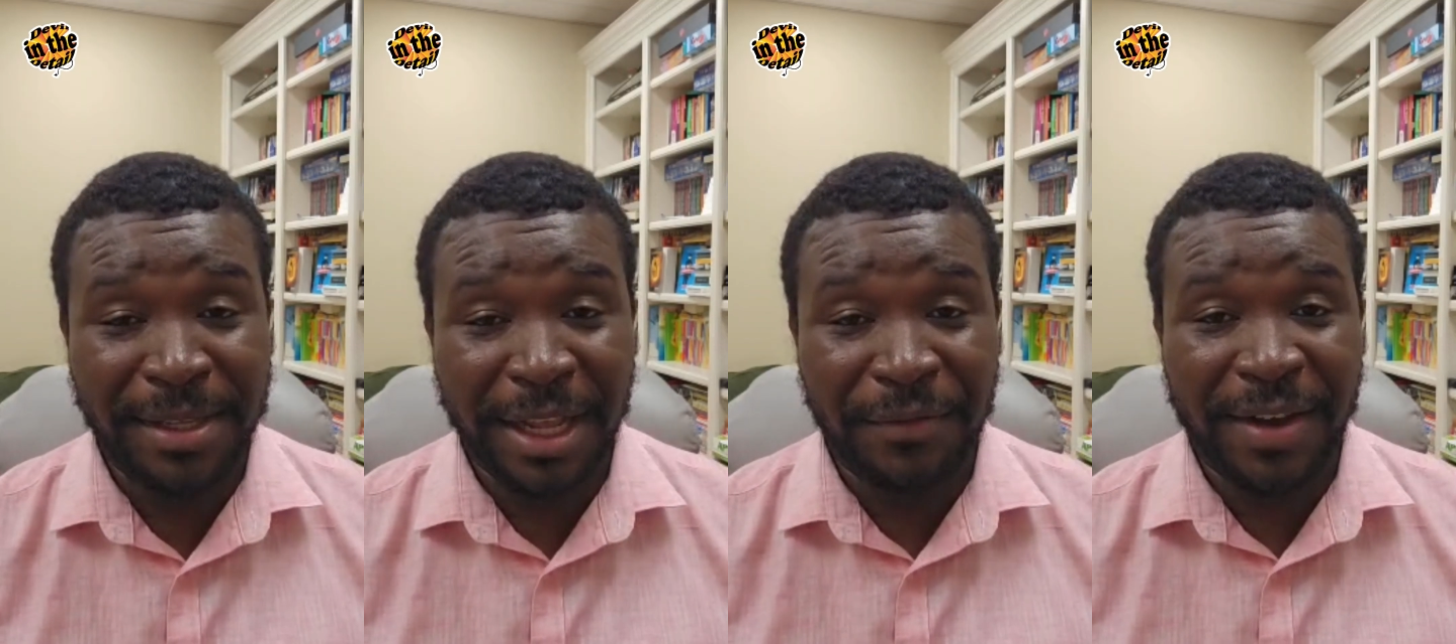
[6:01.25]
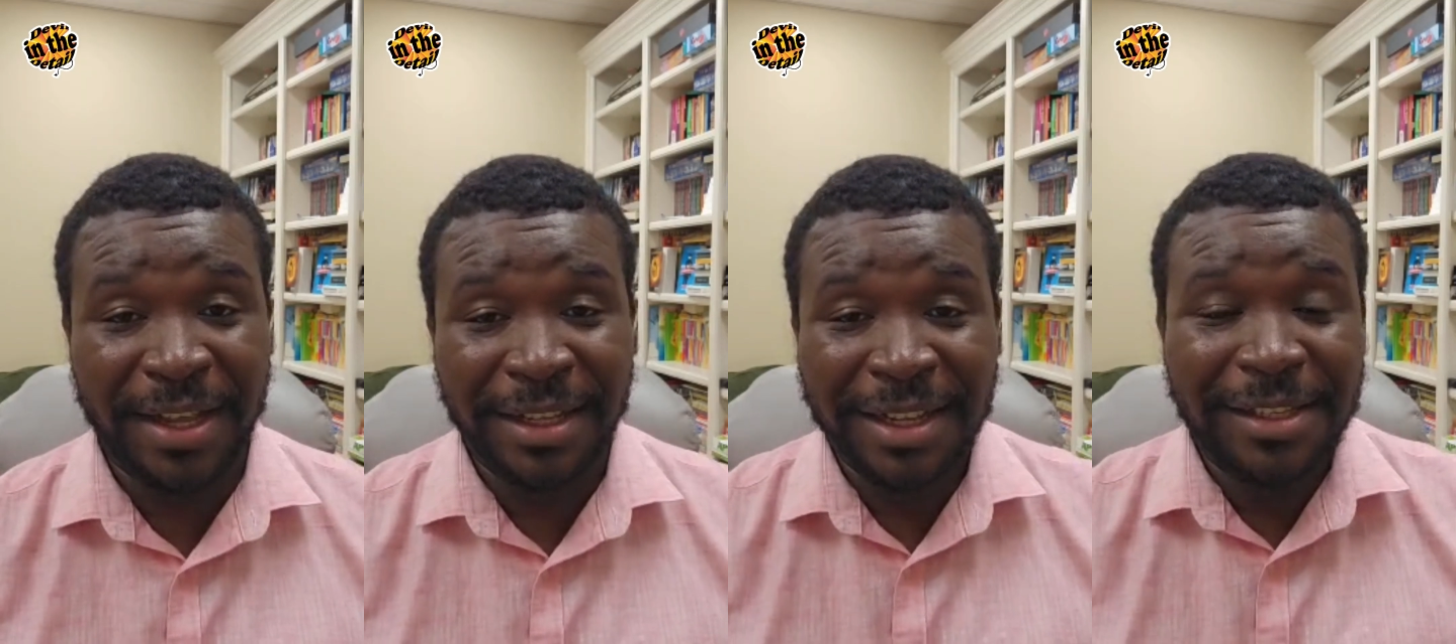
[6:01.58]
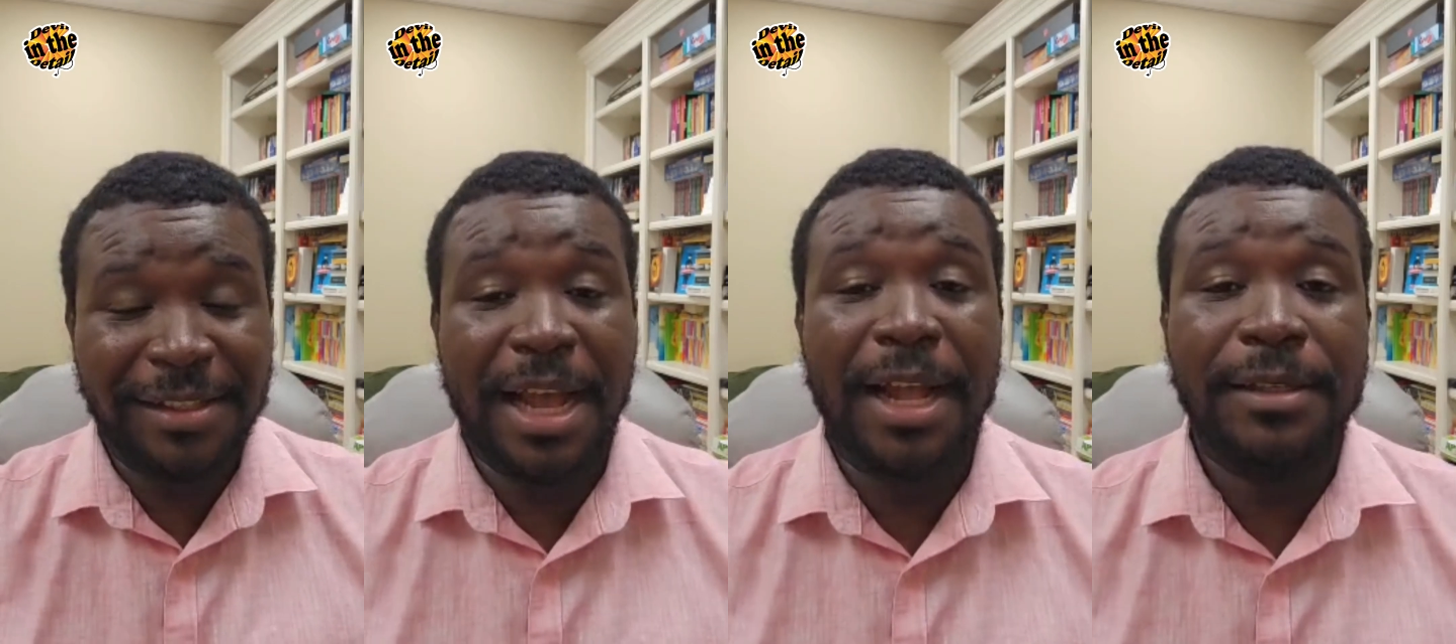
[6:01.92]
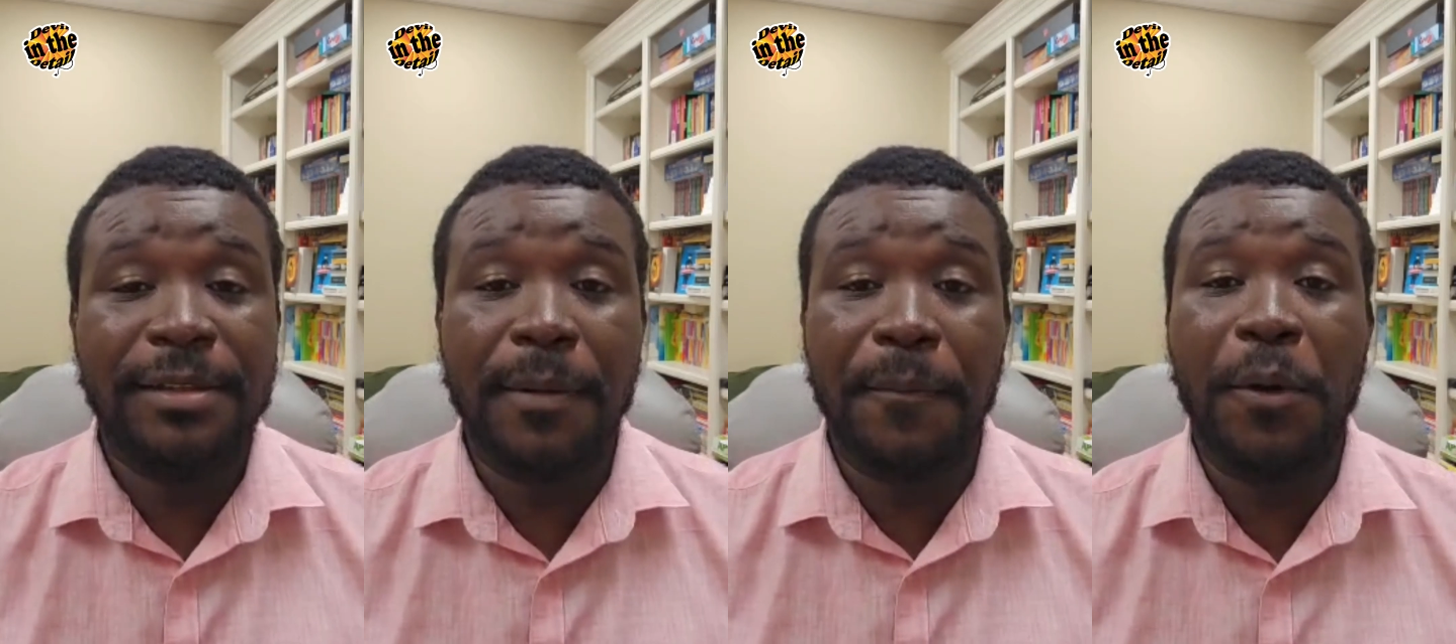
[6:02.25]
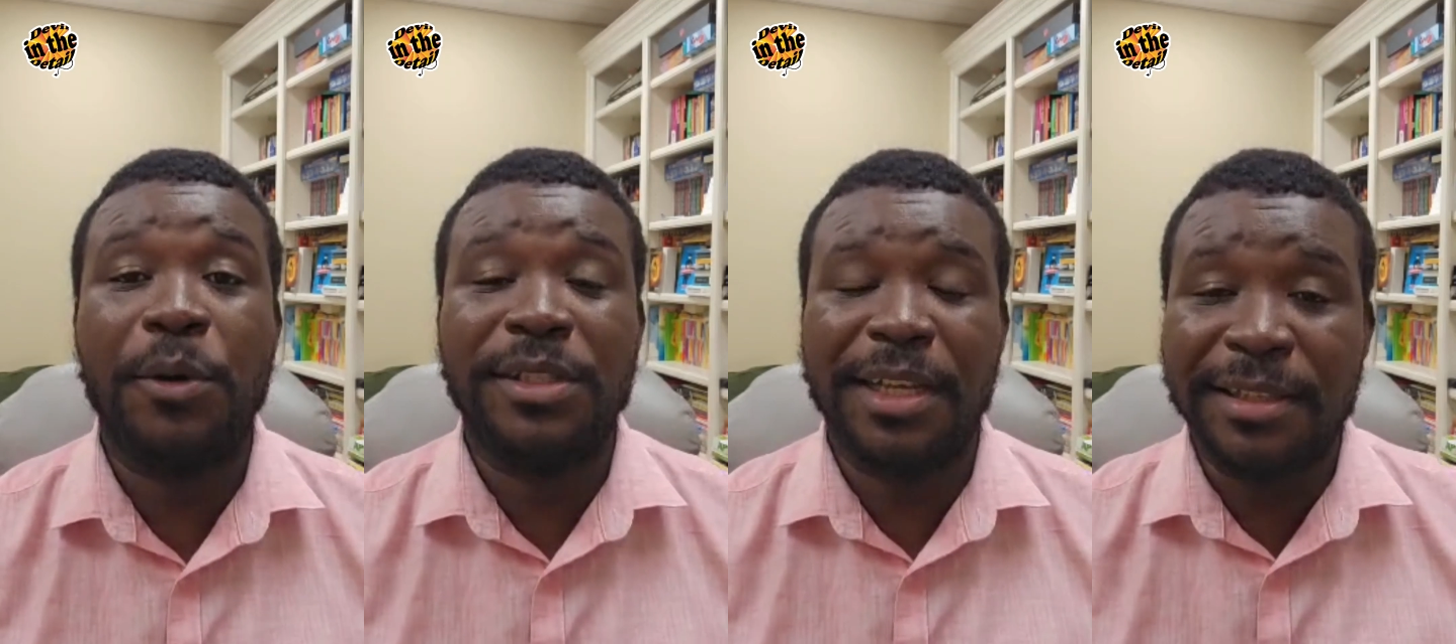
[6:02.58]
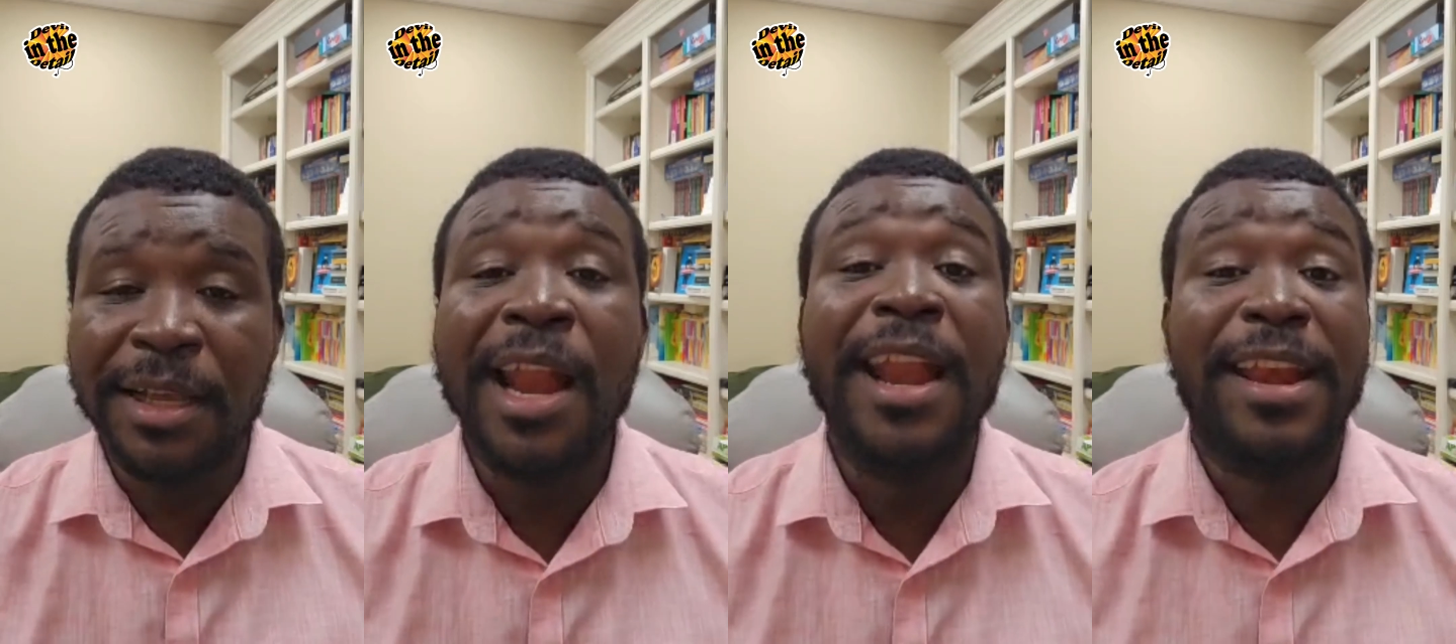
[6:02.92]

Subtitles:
best advice, start the process